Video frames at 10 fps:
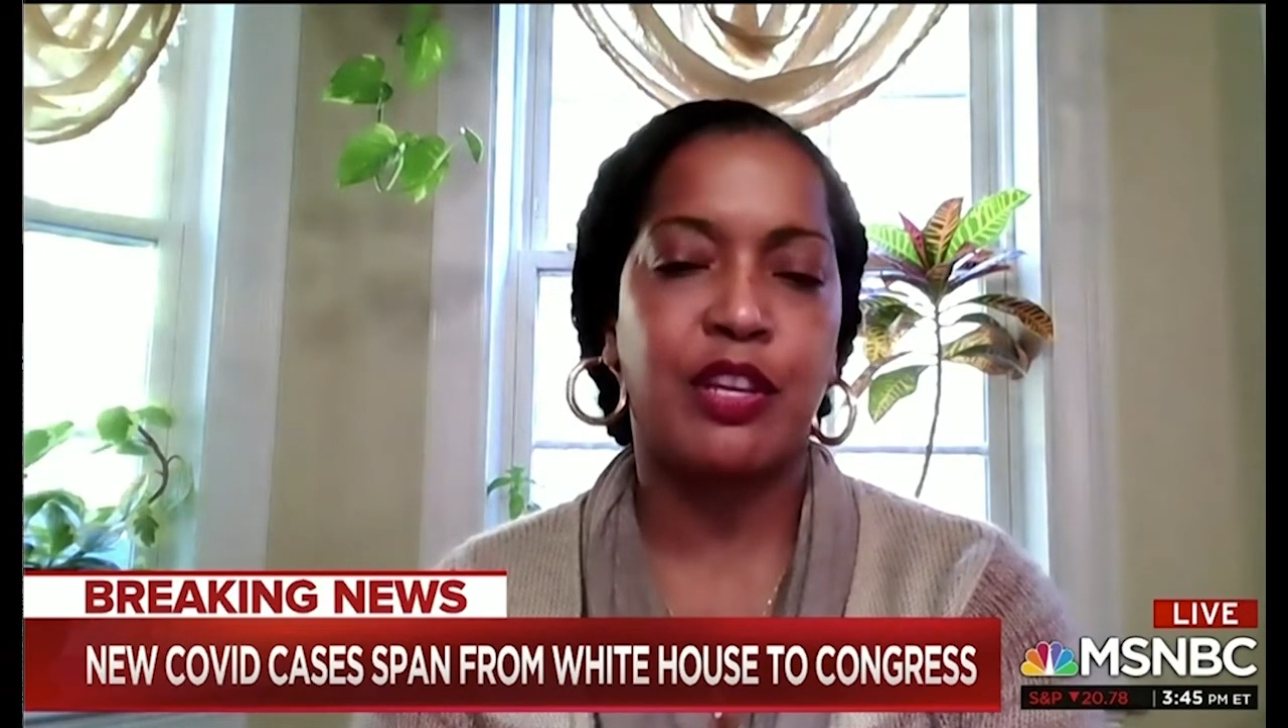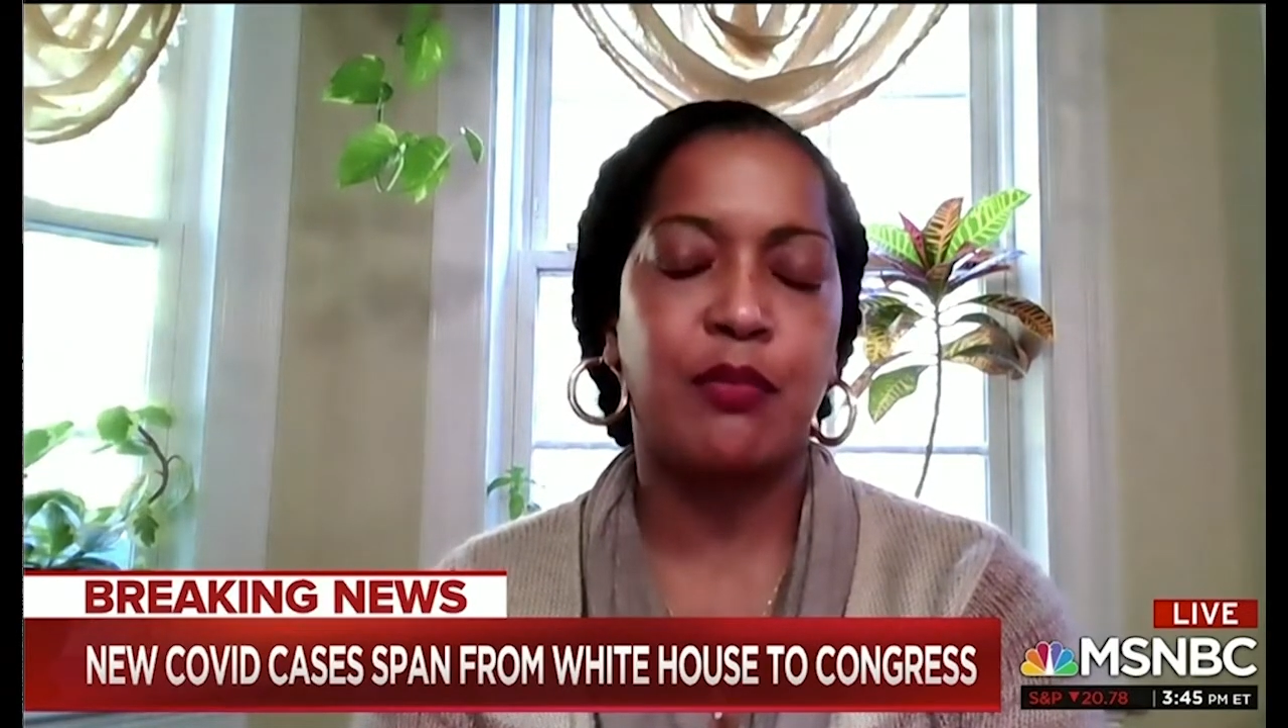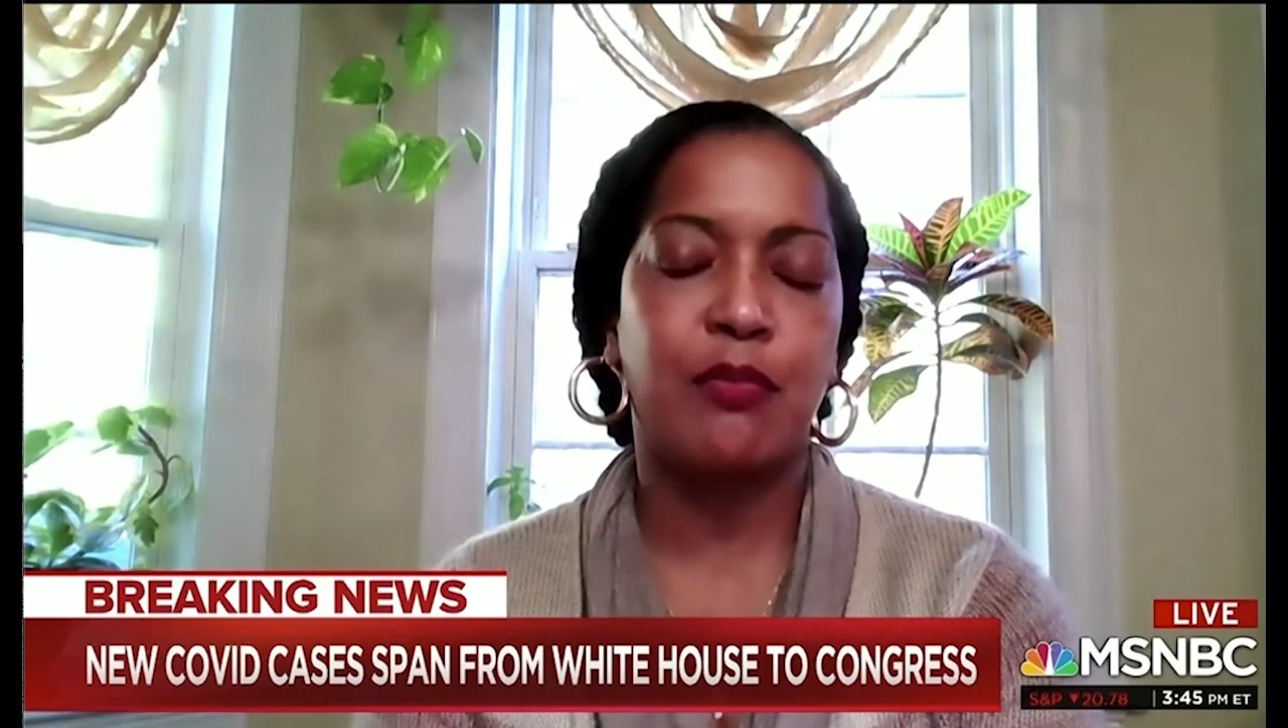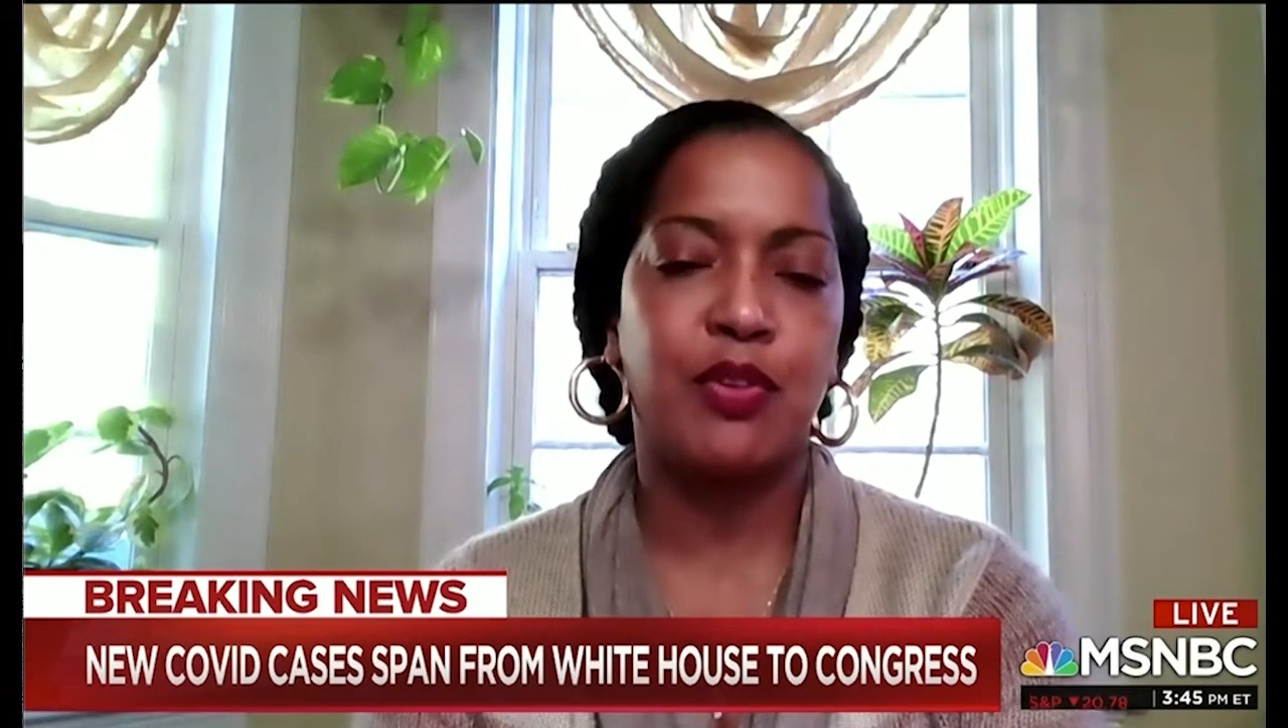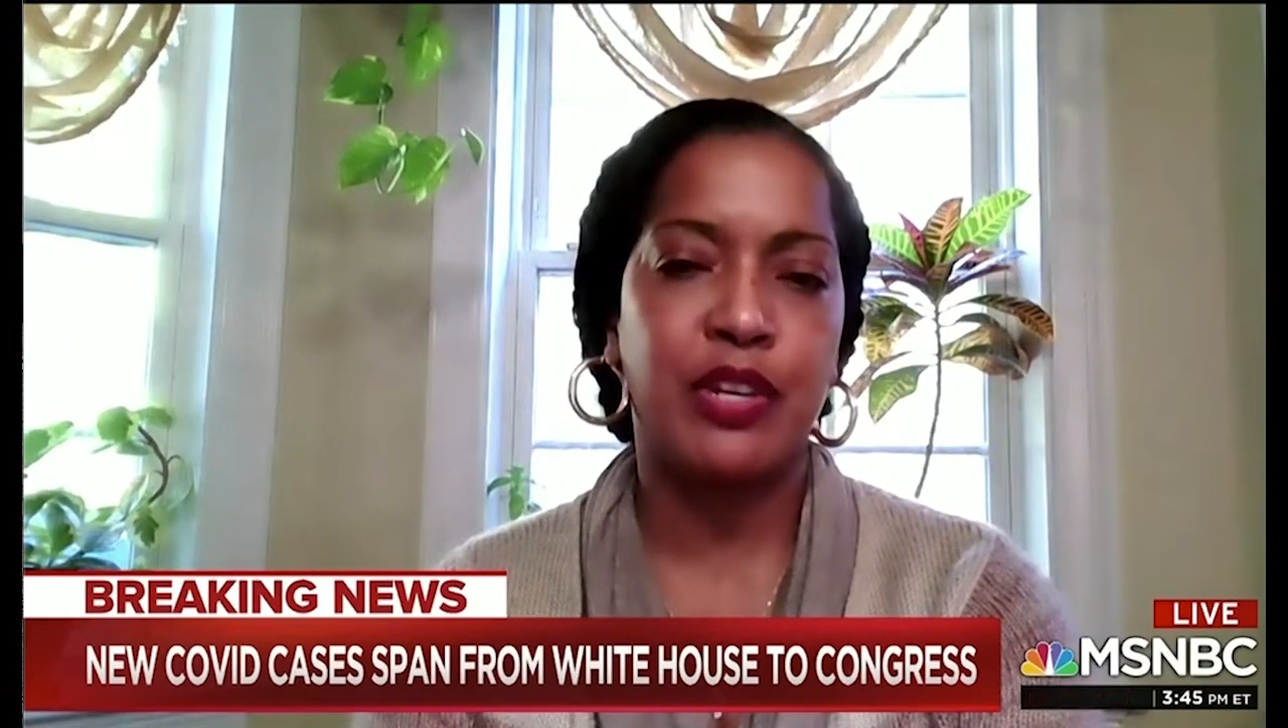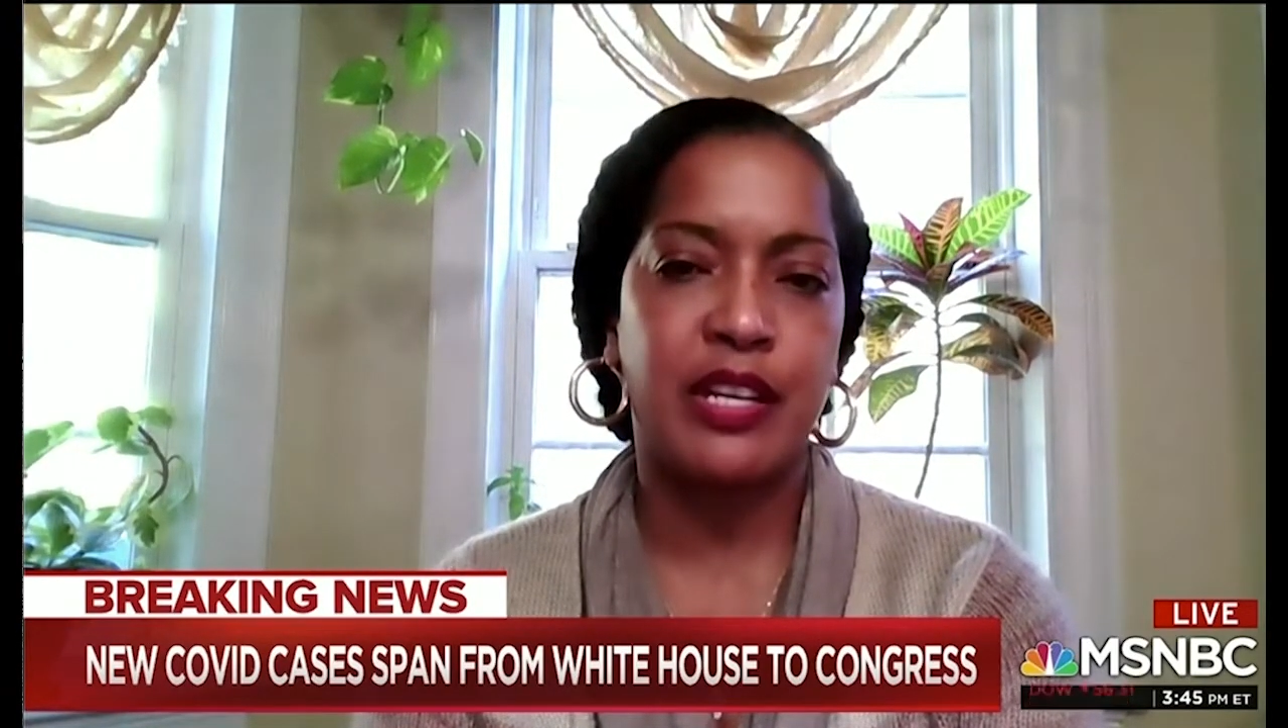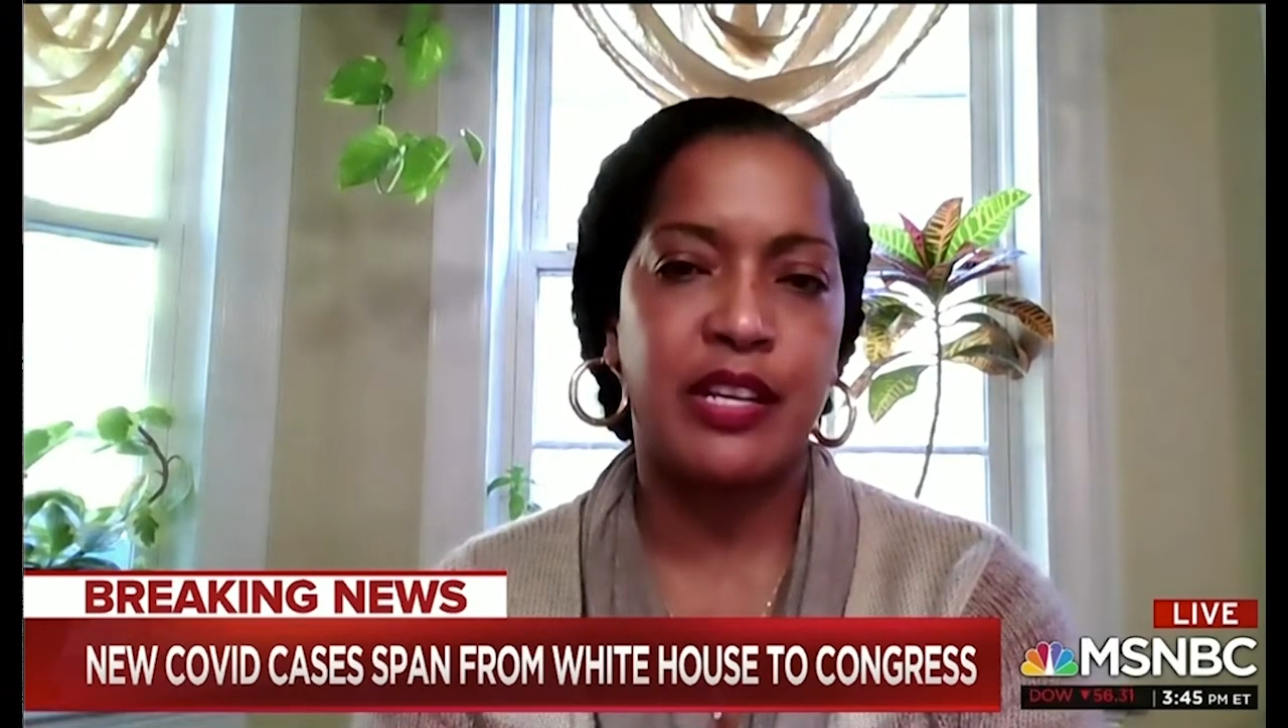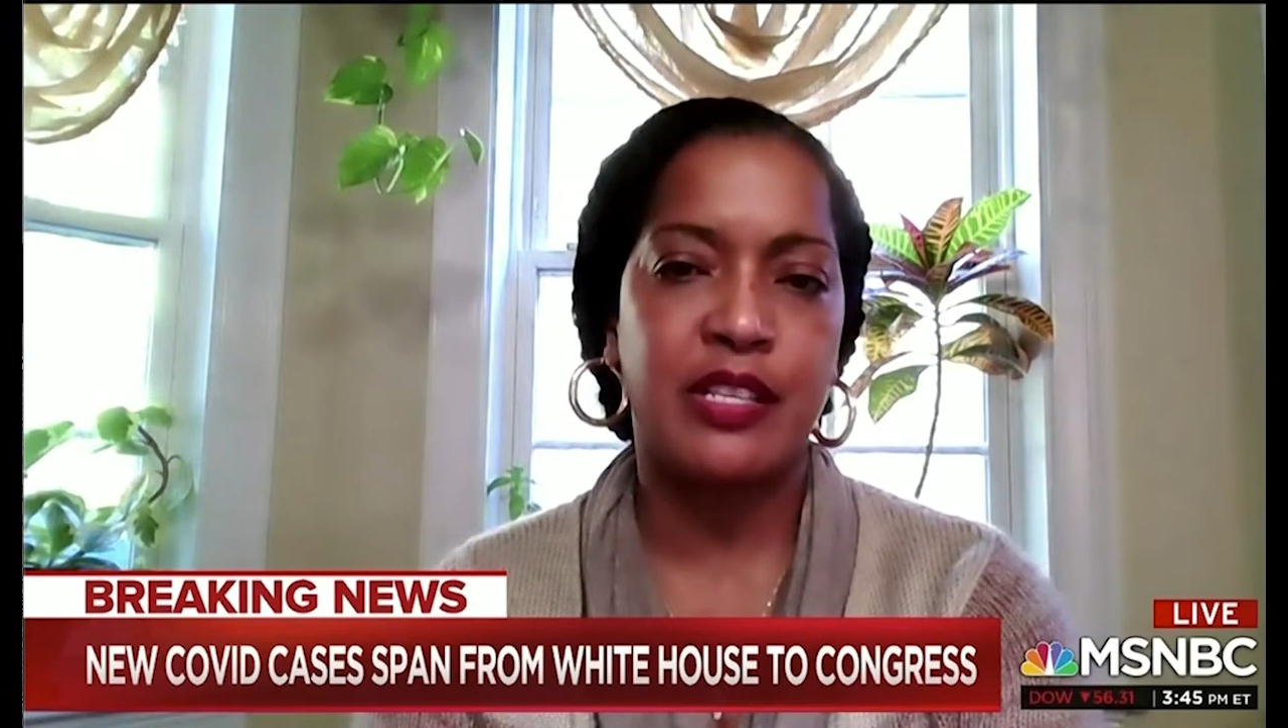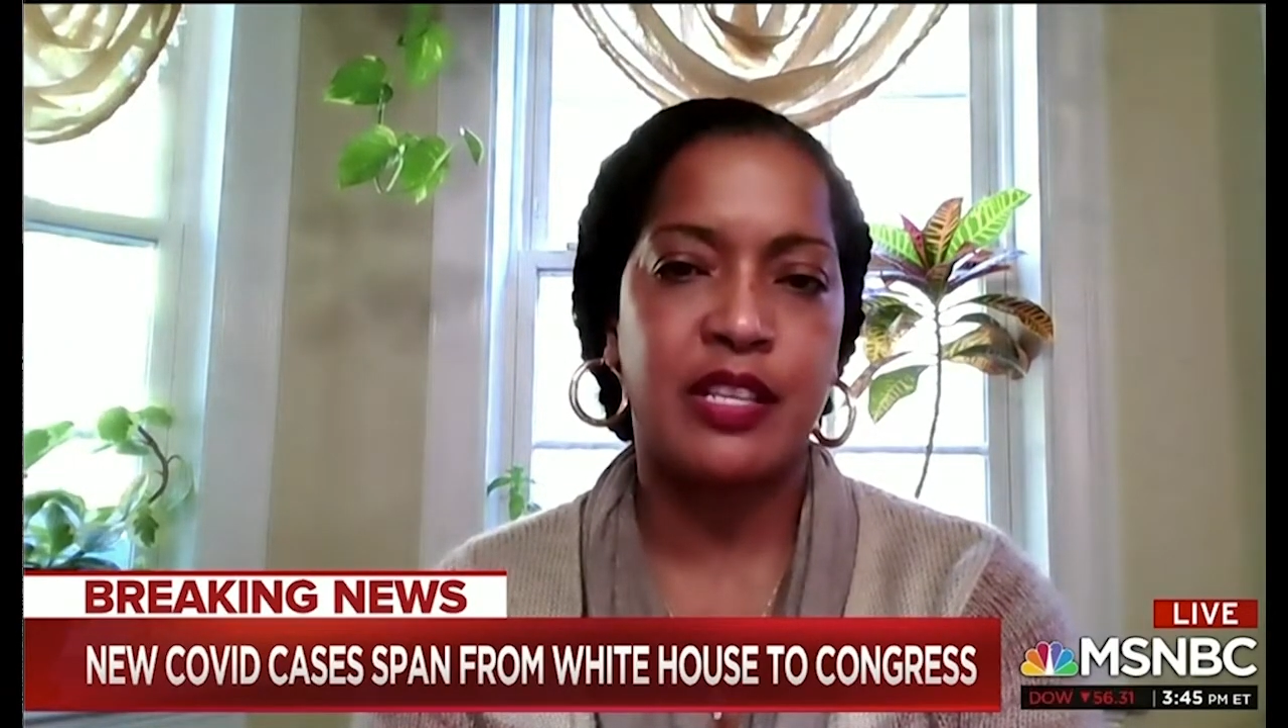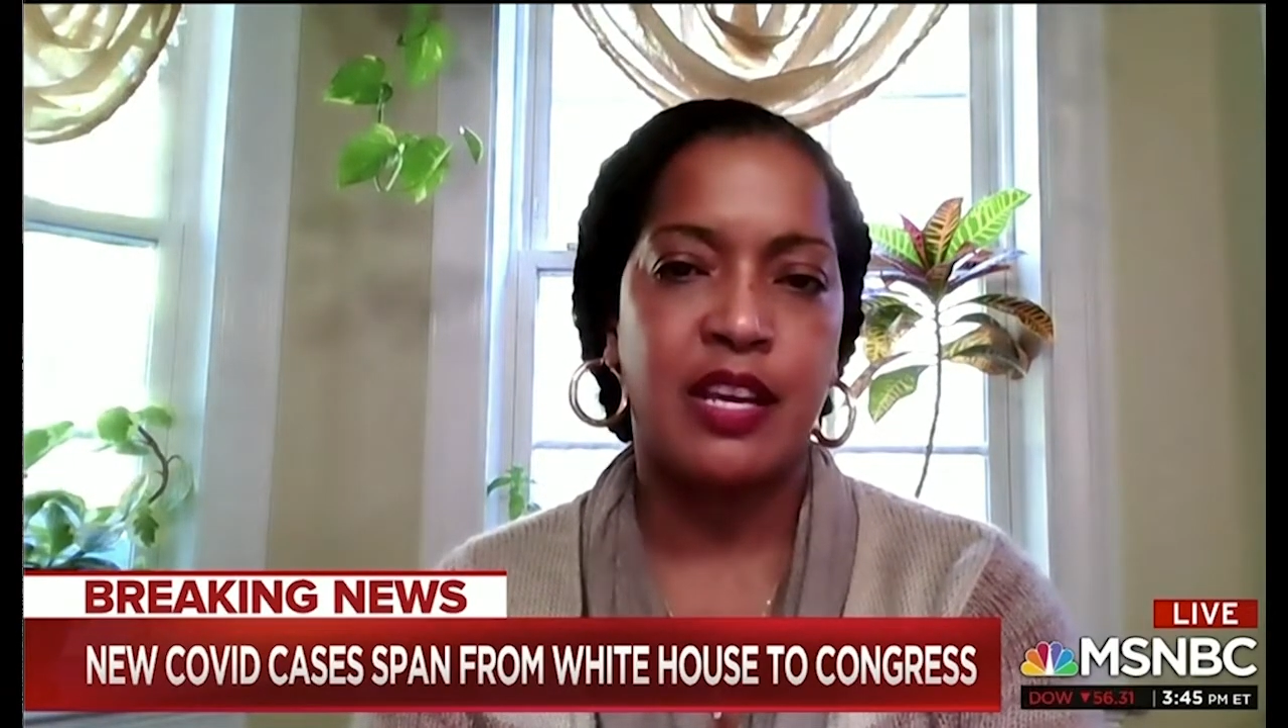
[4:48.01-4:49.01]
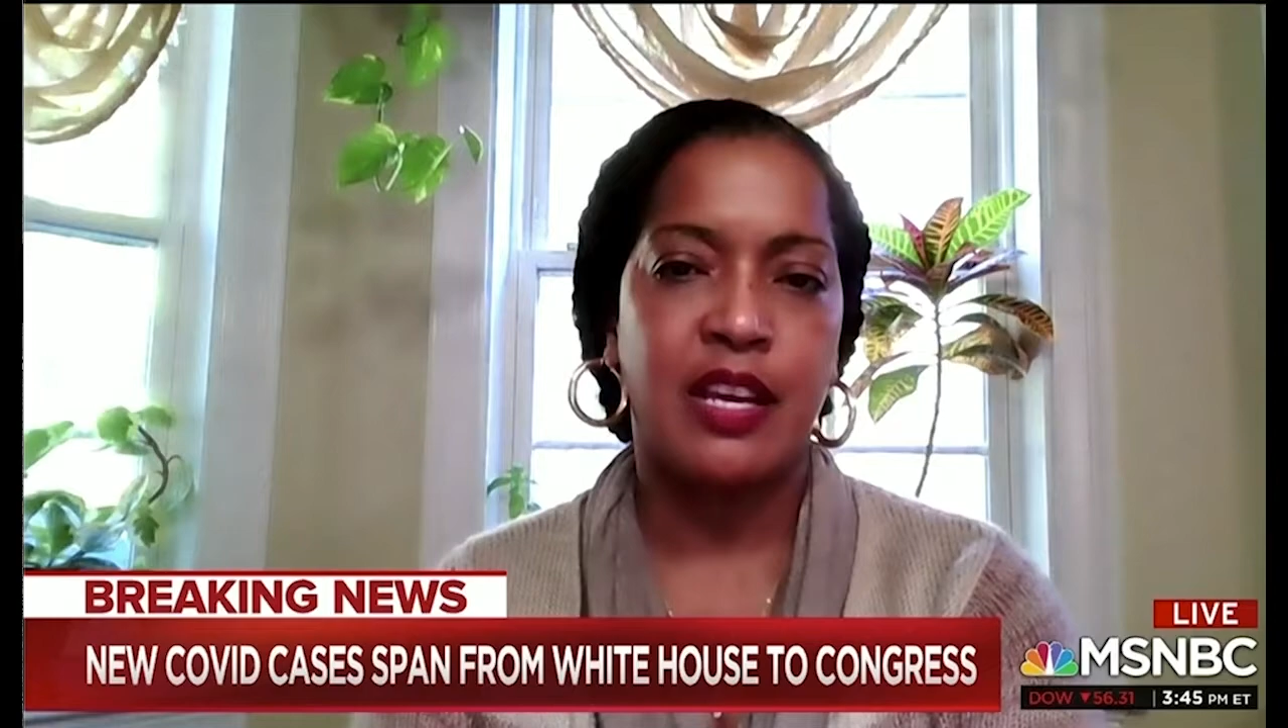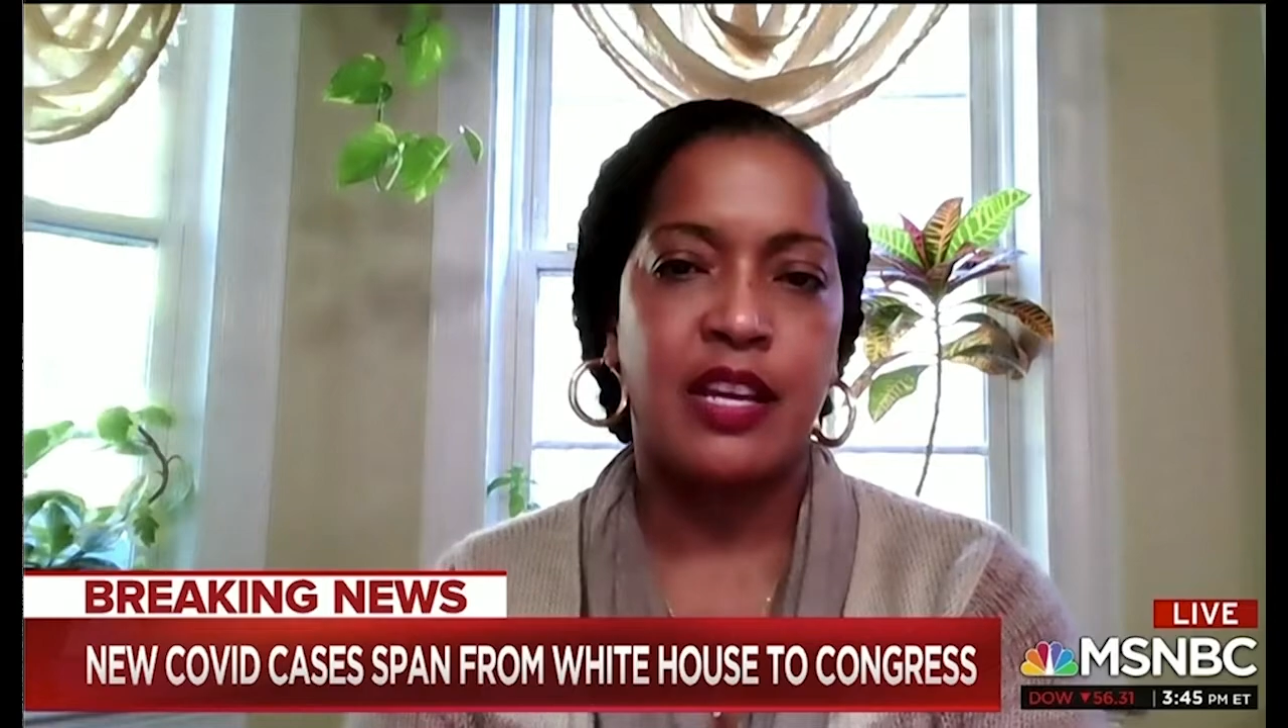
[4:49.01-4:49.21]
communities